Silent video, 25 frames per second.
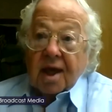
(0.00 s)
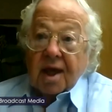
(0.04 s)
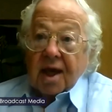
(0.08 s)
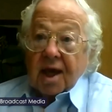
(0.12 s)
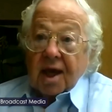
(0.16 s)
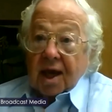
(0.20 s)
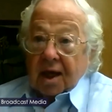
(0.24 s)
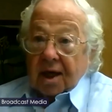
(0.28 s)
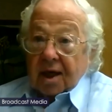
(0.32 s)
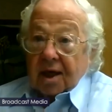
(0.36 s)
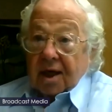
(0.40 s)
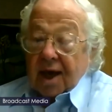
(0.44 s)

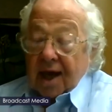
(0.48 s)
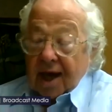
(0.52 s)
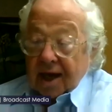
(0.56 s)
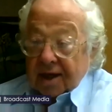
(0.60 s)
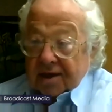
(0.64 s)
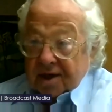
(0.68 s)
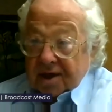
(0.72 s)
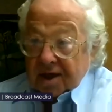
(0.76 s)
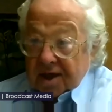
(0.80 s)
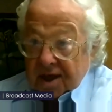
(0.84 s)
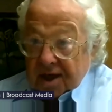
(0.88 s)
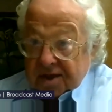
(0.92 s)
in
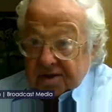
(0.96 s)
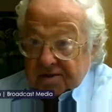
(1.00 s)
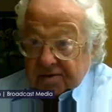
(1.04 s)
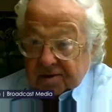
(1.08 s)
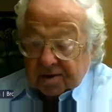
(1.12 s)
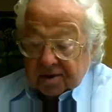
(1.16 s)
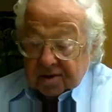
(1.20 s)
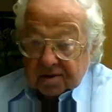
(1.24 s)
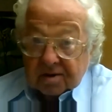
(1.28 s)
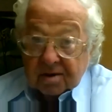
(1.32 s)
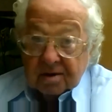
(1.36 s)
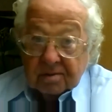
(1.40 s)

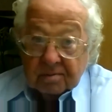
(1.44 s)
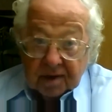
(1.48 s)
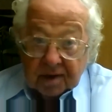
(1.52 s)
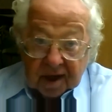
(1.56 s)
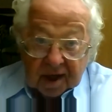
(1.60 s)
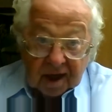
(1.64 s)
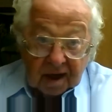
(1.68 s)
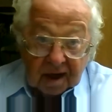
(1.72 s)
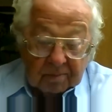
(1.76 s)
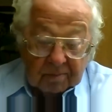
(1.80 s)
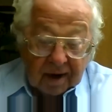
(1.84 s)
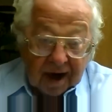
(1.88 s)
anti-Israel
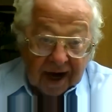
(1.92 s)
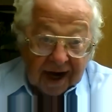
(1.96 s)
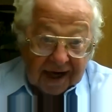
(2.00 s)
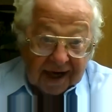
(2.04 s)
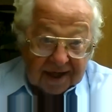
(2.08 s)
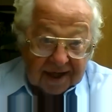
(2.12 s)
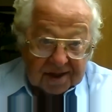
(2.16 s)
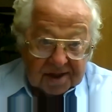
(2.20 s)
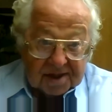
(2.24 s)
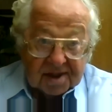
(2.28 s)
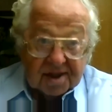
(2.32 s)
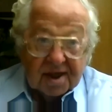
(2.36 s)
media
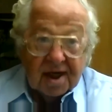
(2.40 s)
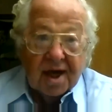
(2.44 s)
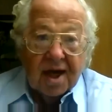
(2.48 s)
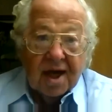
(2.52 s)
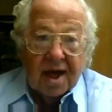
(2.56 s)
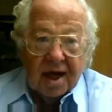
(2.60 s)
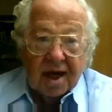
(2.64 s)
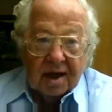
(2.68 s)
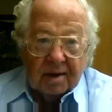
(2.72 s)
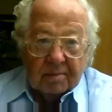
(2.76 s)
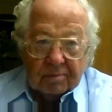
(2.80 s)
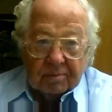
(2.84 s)
bias
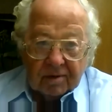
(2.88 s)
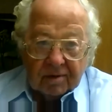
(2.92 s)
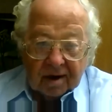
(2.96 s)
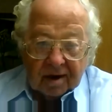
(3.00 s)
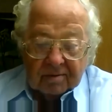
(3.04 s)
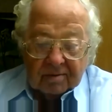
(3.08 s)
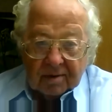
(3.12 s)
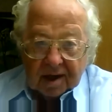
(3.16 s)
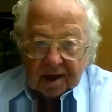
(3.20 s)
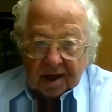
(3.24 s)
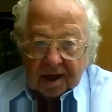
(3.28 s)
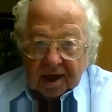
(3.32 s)
in the print
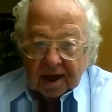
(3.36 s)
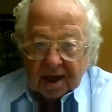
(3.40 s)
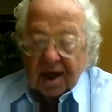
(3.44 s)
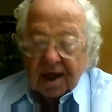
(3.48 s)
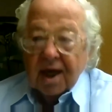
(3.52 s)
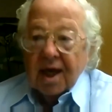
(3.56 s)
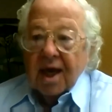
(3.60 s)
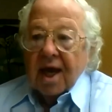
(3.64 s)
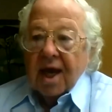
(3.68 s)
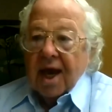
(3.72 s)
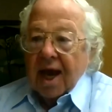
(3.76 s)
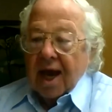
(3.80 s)
media,
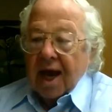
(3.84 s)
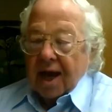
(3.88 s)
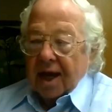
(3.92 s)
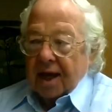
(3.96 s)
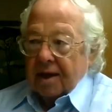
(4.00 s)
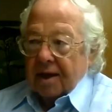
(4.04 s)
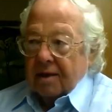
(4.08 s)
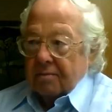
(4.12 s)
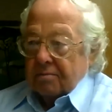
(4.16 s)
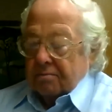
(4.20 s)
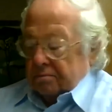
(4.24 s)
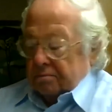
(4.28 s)

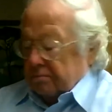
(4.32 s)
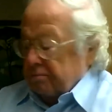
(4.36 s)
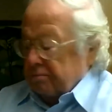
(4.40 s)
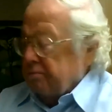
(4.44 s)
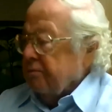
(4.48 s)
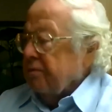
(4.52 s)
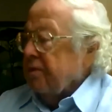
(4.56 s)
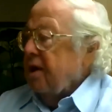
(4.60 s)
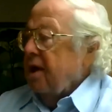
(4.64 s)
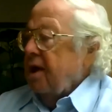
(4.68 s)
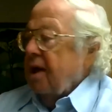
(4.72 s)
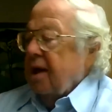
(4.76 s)
and
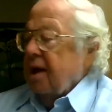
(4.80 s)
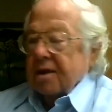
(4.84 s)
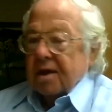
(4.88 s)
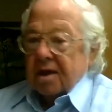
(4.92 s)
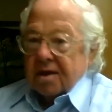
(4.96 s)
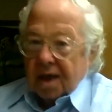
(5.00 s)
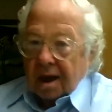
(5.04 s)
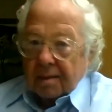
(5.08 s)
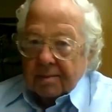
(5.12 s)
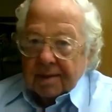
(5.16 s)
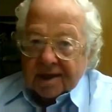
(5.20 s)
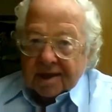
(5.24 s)
to
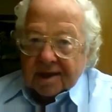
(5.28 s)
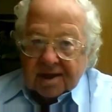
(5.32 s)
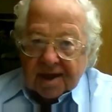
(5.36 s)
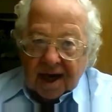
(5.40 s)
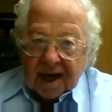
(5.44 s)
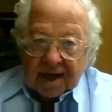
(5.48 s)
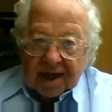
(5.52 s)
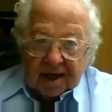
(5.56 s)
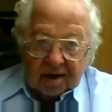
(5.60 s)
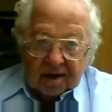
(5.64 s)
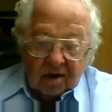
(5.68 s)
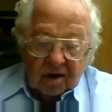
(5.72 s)
some
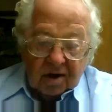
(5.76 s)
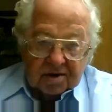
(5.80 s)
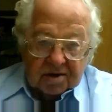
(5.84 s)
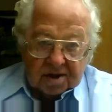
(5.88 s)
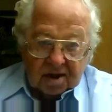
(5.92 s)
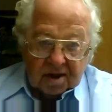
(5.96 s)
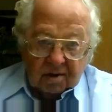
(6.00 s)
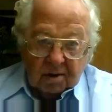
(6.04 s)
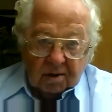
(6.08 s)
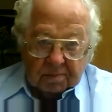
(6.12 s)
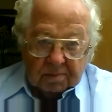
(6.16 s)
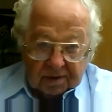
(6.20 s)
extent it
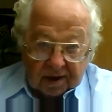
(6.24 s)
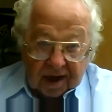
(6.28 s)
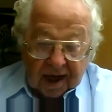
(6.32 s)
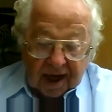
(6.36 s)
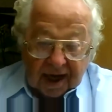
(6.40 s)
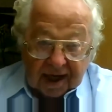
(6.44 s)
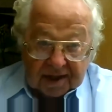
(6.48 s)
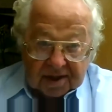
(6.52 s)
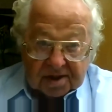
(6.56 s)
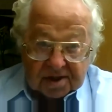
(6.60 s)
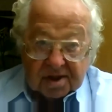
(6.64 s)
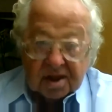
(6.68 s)
also
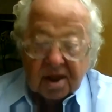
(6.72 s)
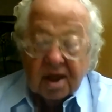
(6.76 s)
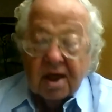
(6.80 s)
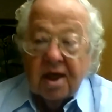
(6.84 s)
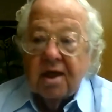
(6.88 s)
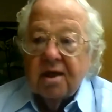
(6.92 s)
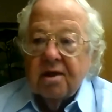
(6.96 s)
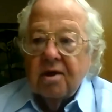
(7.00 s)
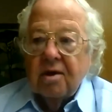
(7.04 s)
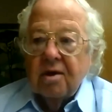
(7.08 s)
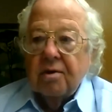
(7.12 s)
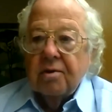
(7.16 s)
applies
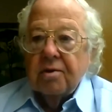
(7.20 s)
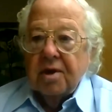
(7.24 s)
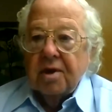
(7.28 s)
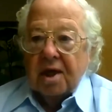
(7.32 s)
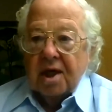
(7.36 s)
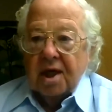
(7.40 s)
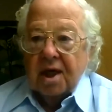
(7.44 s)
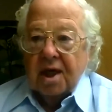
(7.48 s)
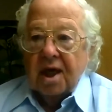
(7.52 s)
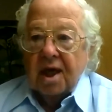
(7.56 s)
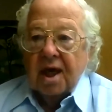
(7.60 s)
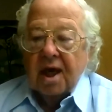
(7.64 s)
to
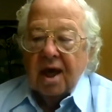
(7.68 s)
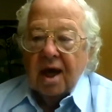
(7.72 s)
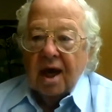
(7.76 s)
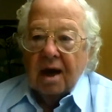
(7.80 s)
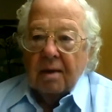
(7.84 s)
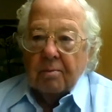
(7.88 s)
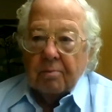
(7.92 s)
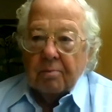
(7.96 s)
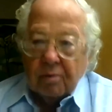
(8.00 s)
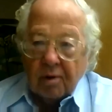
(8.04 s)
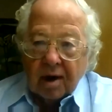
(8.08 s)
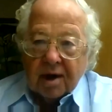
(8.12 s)
the uh,
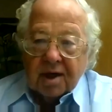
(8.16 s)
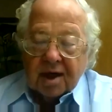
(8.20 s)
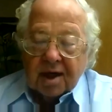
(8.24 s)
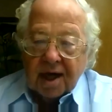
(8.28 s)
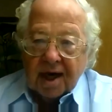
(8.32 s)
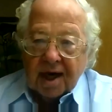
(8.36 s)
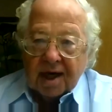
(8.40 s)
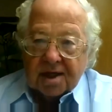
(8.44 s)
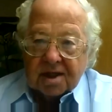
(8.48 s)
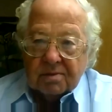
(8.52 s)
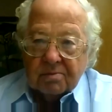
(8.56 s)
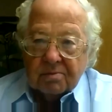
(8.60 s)

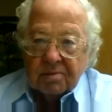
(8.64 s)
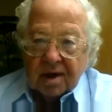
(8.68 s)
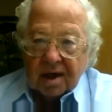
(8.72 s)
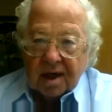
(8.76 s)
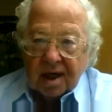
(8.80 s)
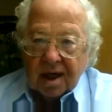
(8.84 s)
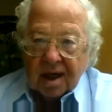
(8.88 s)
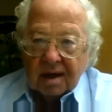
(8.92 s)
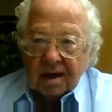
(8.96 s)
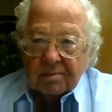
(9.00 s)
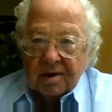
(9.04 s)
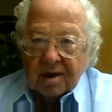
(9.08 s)
broadcast
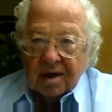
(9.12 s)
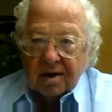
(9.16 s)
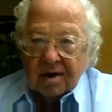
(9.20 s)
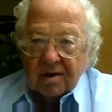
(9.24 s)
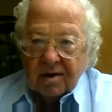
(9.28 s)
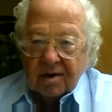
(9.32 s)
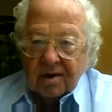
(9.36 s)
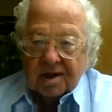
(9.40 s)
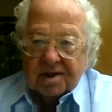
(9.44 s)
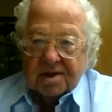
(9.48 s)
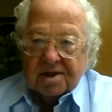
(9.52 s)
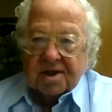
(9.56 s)
media,
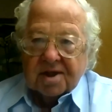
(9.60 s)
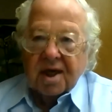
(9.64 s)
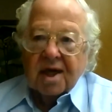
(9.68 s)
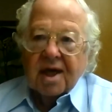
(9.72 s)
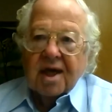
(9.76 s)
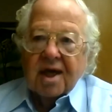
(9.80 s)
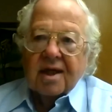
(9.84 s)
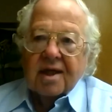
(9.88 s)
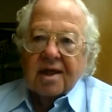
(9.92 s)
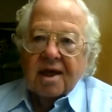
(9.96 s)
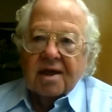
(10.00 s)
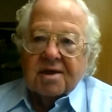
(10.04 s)
because
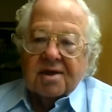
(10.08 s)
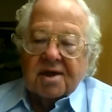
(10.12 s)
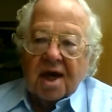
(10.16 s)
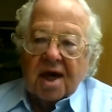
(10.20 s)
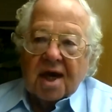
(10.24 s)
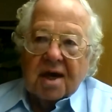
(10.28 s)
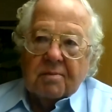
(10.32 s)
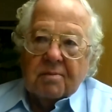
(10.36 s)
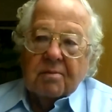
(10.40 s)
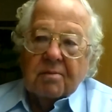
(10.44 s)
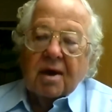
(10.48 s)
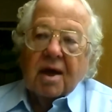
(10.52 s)
the
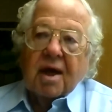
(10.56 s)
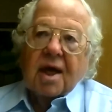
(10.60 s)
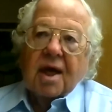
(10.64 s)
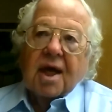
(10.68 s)
same